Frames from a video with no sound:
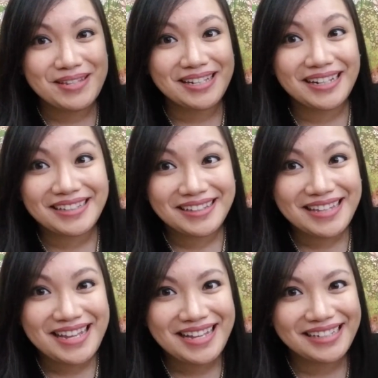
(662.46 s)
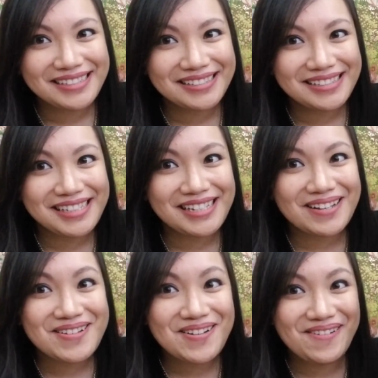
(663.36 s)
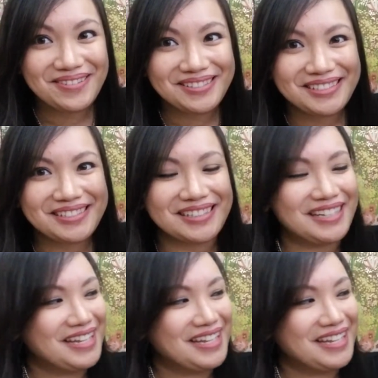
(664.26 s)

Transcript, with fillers: and I think I see a coaster.